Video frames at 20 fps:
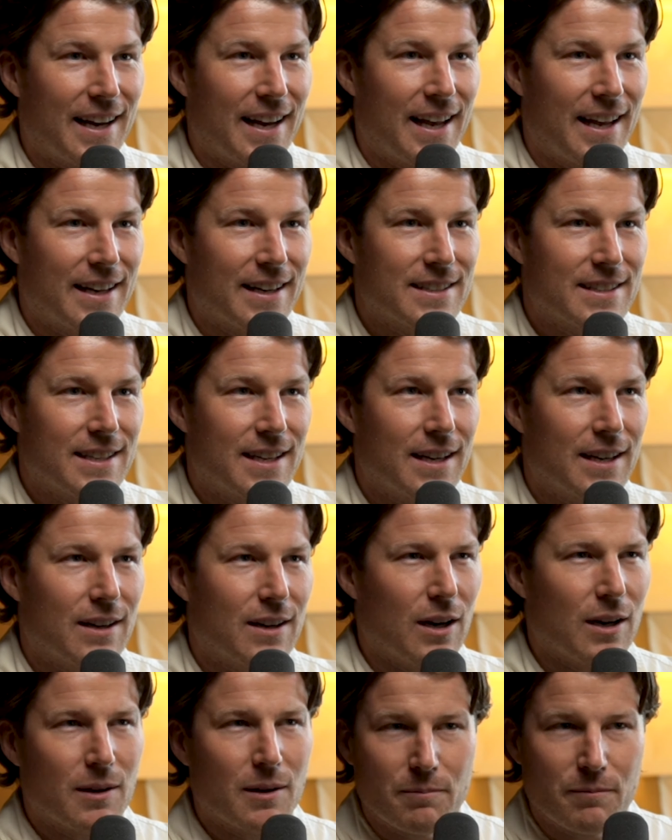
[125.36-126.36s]
And uh,
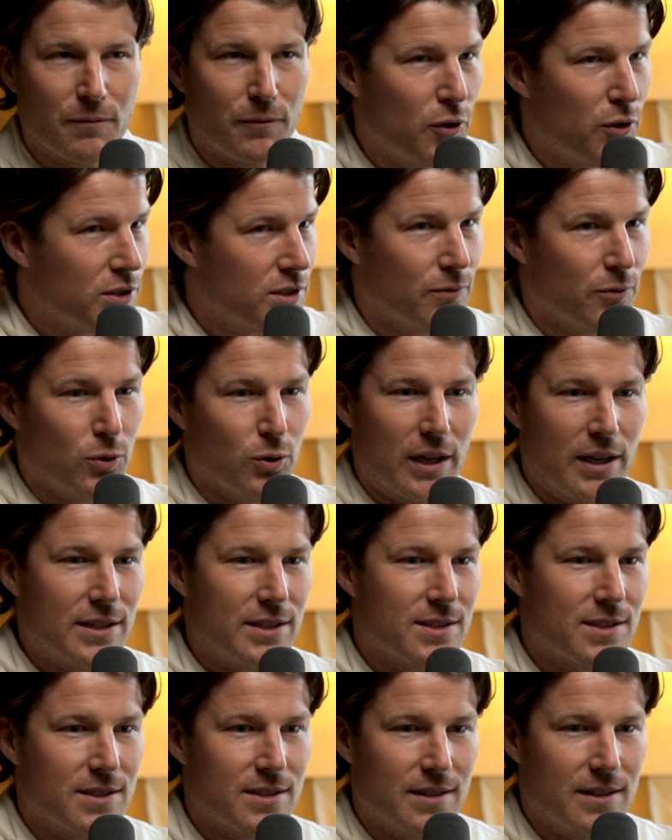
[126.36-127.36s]
first of all,
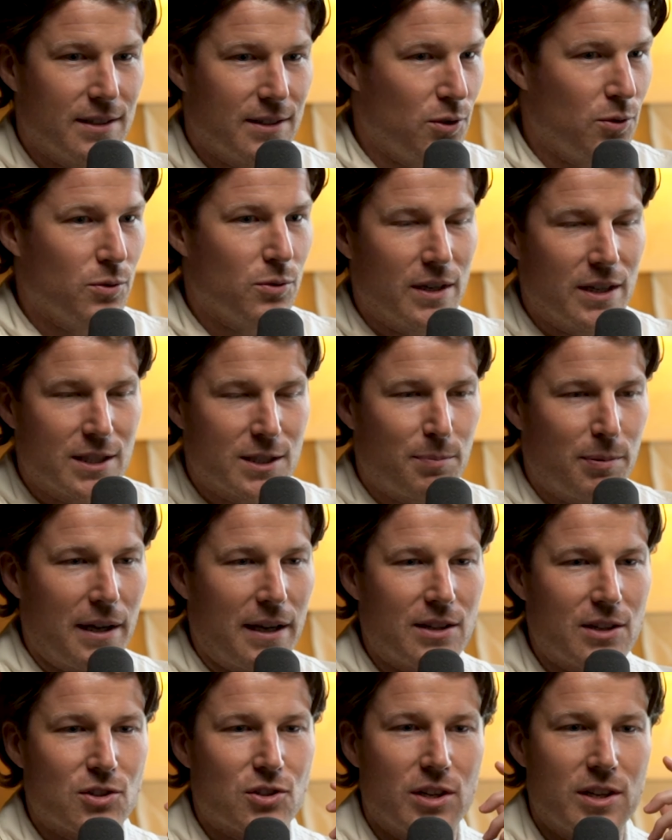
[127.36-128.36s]
as you
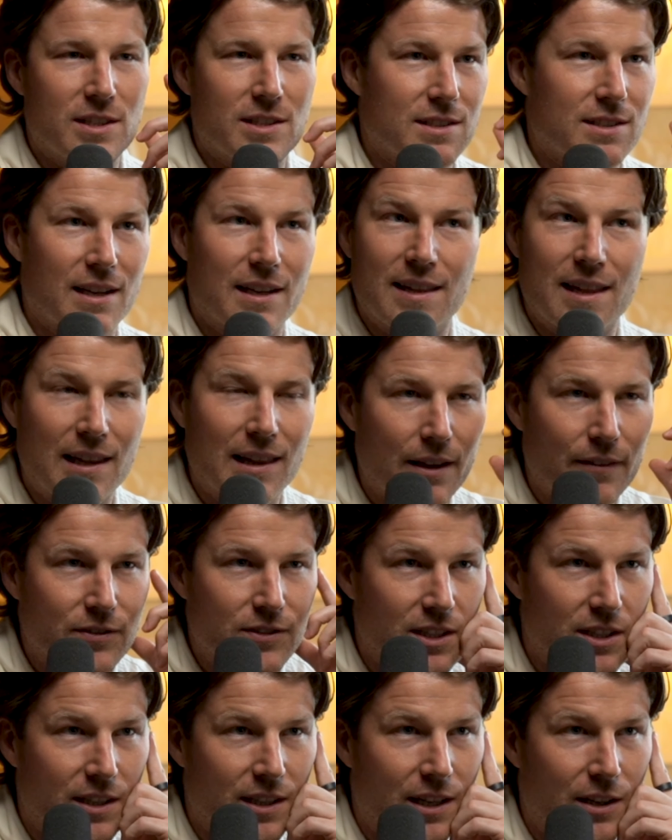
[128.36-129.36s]
explain the cheeses, I'd then love yeah.
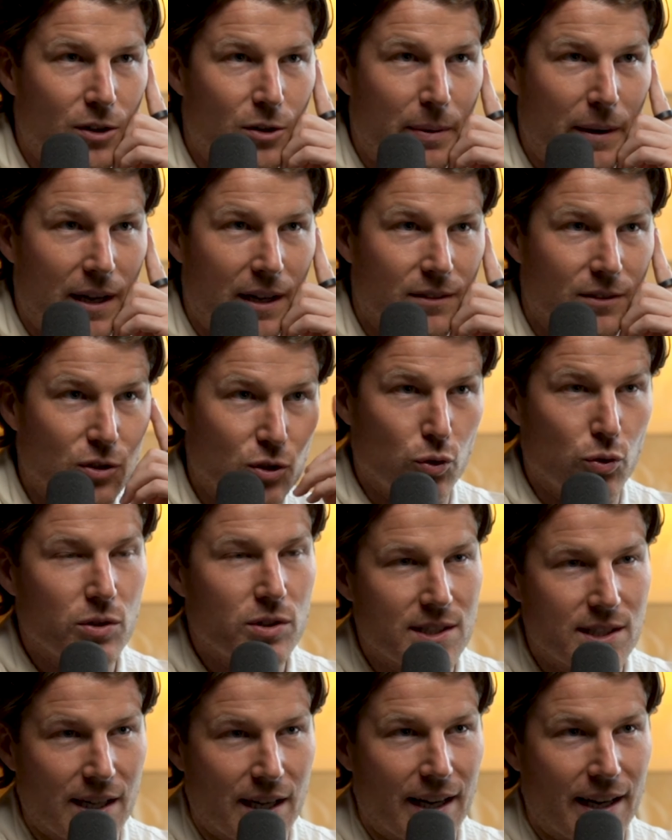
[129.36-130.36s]
to hear about your
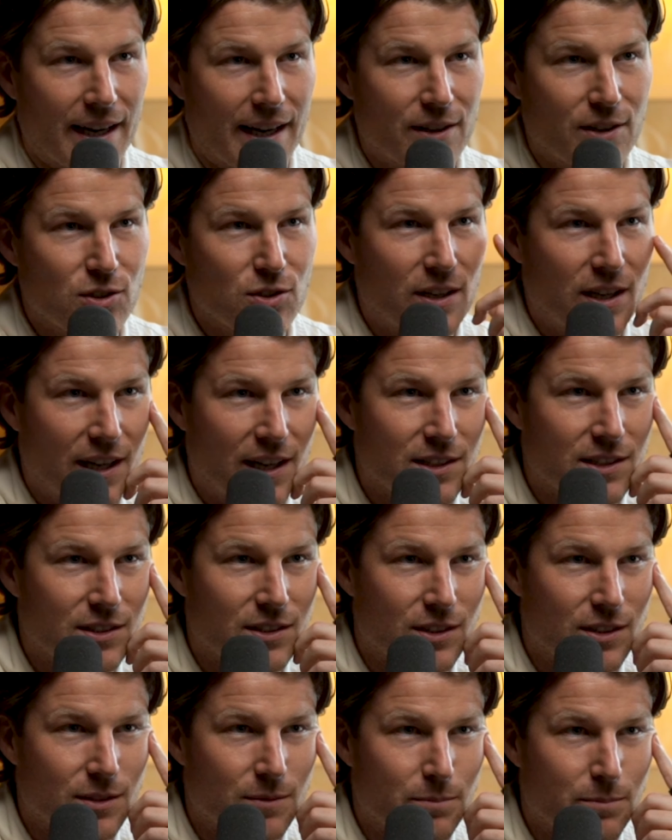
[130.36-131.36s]
start. How did you get
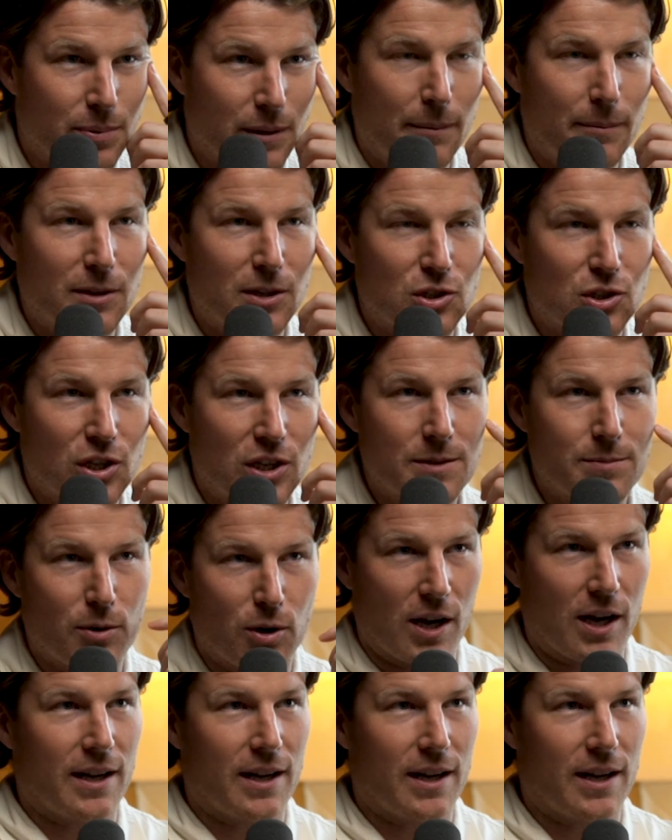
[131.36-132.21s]
into becoming a cheesemonger?